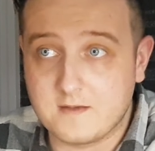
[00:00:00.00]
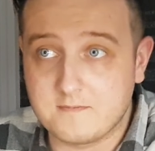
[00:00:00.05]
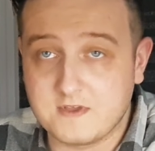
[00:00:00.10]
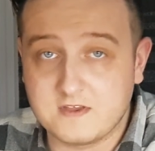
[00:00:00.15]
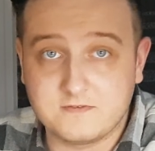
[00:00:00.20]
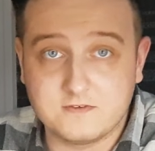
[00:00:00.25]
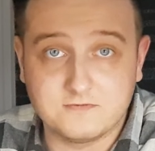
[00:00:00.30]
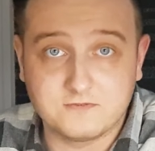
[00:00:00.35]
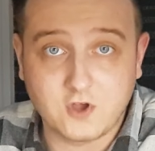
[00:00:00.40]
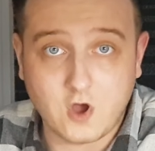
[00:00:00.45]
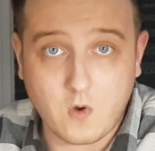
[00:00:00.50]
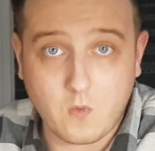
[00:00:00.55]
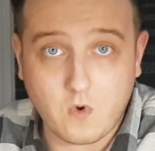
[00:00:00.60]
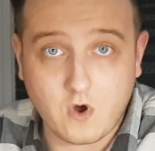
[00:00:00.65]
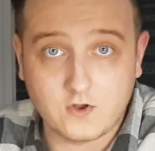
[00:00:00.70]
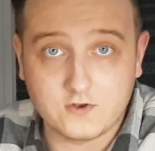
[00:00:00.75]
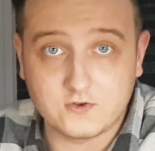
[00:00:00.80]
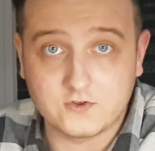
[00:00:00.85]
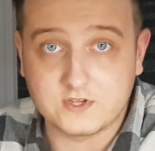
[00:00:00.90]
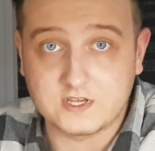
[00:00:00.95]
If you've got
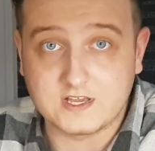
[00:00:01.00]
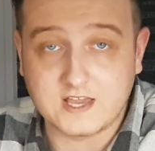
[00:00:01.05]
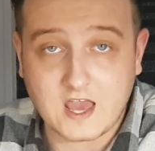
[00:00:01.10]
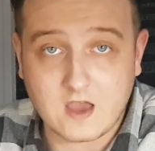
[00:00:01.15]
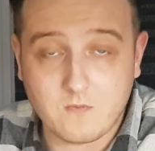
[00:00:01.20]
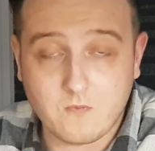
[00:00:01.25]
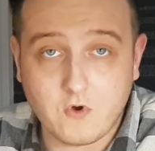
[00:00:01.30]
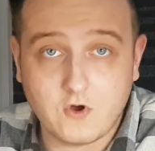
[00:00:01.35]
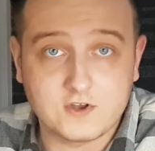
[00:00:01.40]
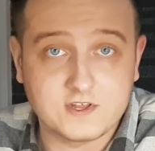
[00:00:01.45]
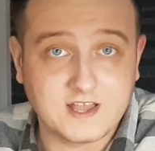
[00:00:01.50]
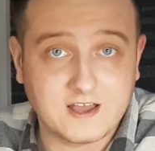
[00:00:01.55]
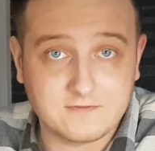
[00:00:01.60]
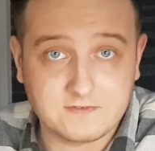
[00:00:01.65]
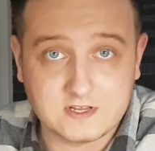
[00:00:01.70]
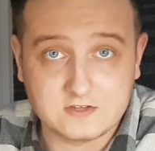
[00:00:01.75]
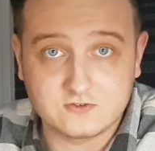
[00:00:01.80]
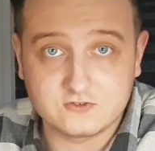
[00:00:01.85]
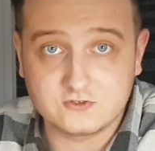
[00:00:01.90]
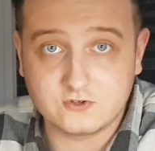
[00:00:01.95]
one or you're getting one, you
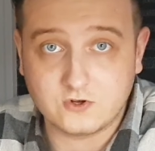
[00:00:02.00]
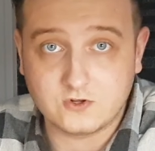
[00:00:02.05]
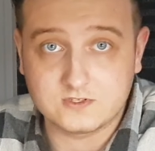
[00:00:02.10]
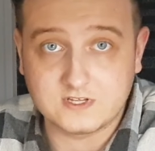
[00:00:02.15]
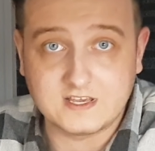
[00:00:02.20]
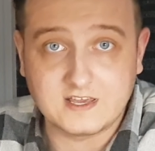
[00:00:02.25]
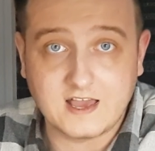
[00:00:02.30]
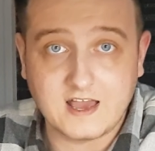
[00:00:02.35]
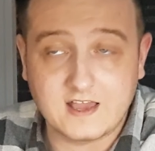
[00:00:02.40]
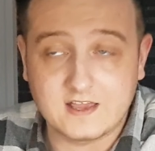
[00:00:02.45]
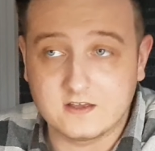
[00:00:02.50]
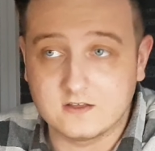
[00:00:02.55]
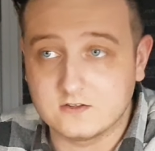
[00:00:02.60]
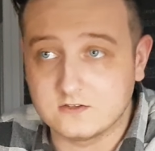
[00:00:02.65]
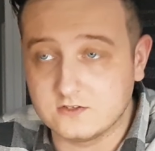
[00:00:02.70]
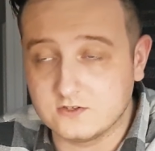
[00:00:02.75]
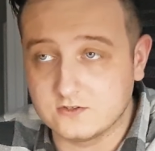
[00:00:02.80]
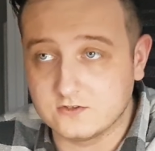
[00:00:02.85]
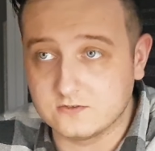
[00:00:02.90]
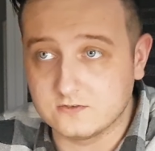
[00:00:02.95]
haven't installed it yet,
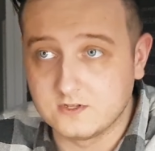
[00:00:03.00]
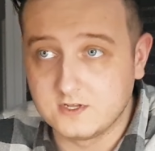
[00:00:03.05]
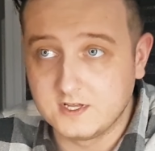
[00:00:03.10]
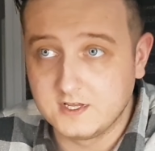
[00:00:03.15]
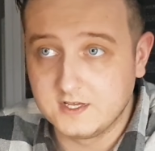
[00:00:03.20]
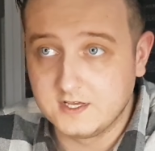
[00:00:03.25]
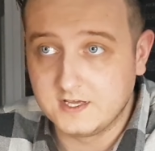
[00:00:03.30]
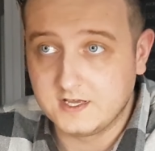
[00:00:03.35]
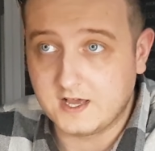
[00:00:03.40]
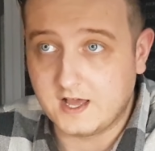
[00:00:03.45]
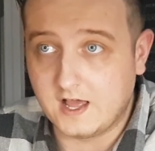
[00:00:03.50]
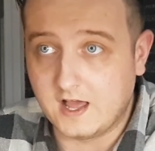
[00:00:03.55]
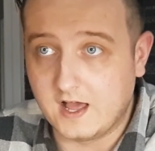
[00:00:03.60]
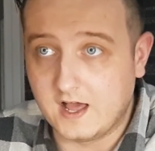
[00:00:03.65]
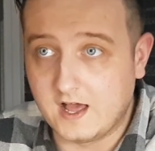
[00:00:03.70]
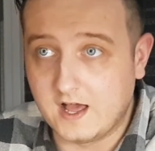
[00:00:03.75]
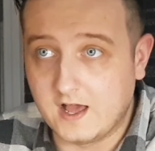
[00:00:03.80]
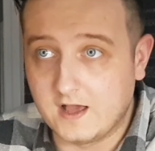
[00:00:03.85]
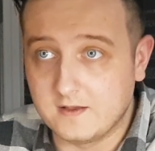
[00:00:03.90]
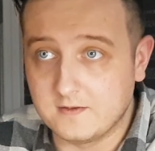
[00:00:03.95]
you'll
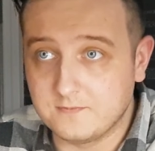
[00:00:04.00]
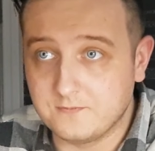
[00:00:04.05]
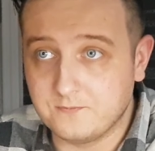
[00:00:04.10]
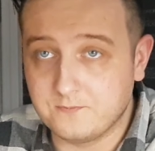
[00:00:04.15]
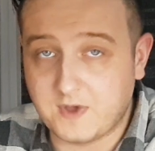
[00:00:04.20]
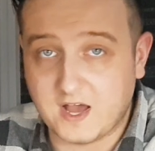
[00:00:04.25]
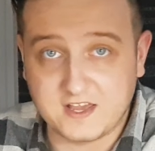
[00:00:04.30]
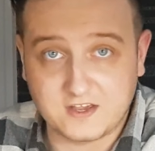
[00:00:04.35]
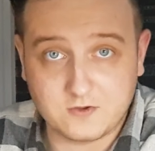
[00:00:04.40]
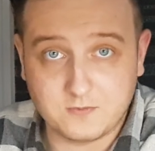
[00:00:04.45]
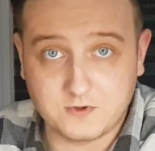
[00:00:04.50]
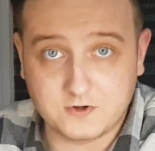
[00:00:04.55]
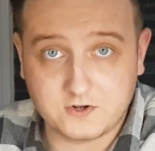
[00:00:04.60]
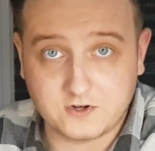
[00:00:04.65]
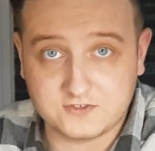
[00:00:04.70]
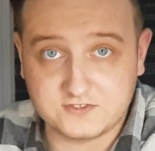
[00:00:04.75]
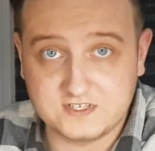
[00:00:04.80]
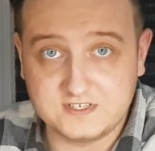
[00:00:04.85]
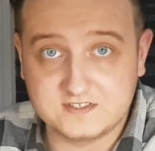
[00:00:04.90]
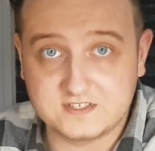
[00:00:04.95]
might come
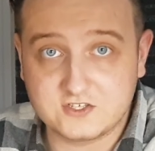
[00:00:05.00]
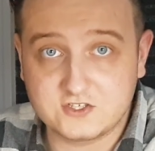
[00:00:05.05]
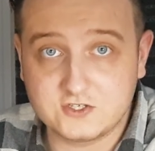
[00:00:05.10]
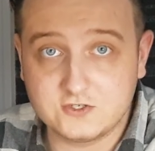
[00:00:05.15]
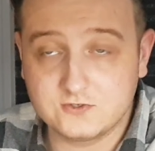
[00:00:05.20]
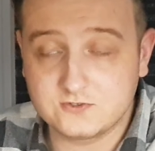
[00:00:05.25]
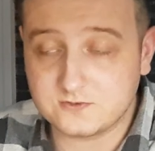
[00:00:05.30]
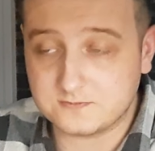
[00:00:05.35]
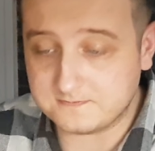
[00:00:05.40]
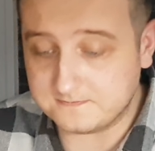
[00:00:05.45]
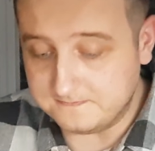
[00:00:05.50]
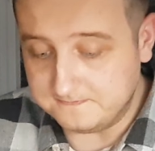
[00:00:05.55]
across these issues.